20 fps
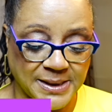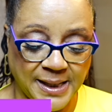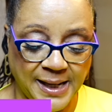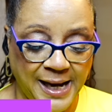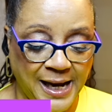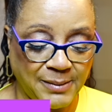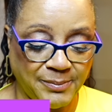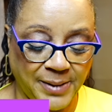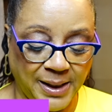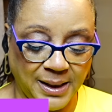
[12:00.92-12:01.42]
that I
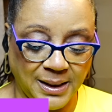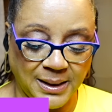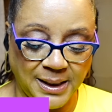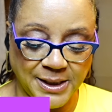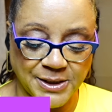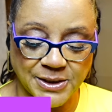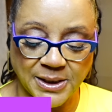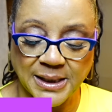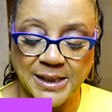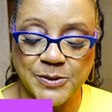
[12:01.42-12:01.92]
had in my
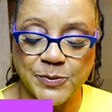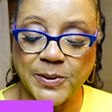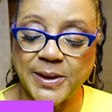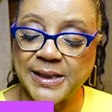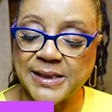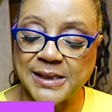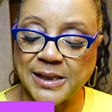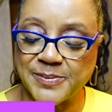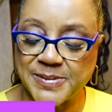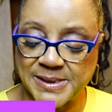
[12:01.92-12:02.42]
collection, this one
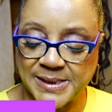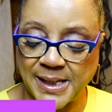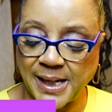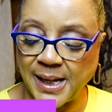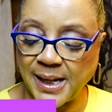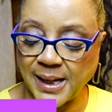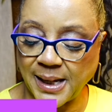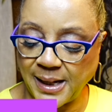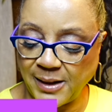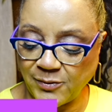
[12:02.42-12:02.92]
ended up
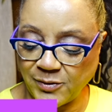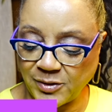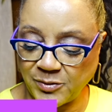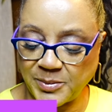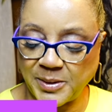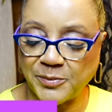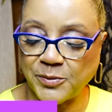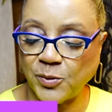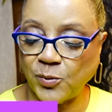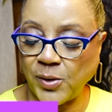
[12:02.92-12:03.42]
staying. I don't really
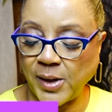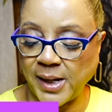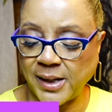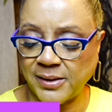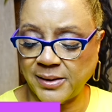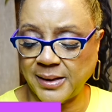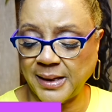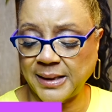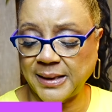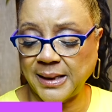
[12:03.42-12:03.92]
remember why,
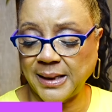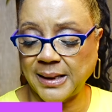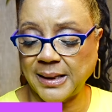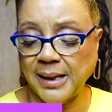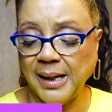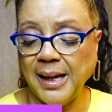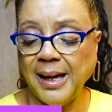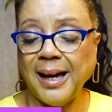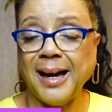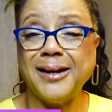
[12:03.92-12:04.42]
other than
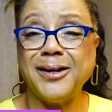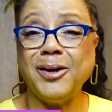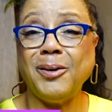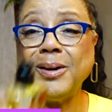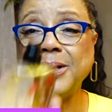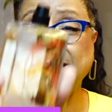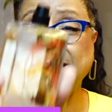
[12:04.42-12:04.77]
I know I